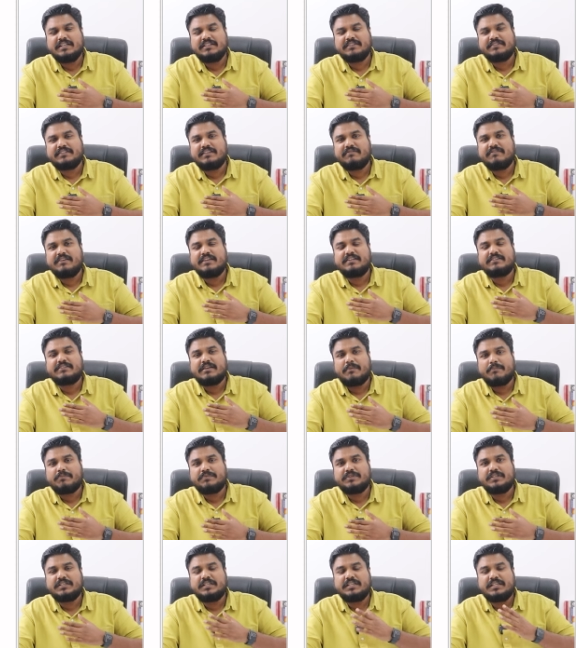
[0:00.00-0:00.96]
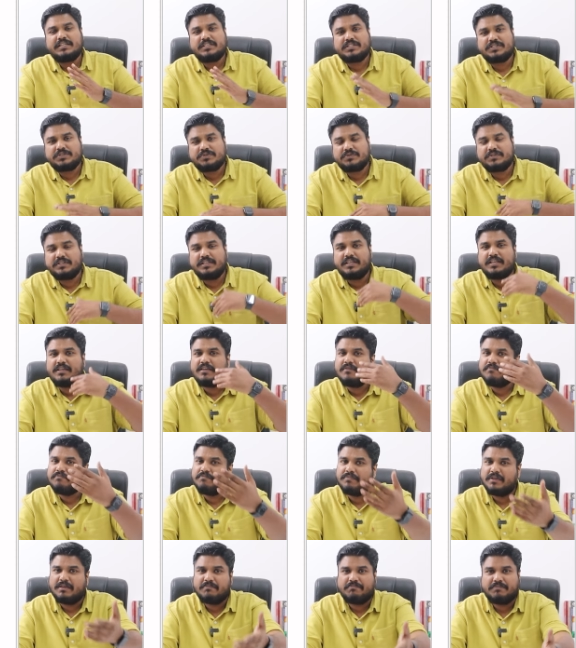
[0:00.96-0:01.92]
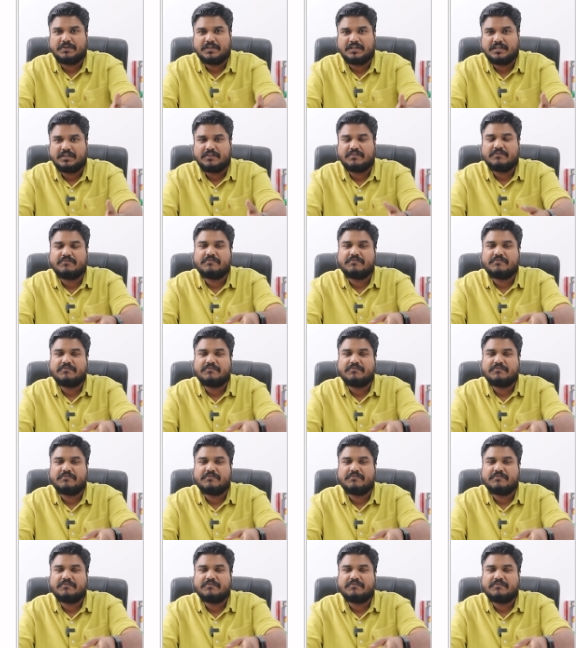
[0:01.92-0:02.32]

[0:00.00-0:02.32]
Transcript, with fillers: is giving subsidies to the people.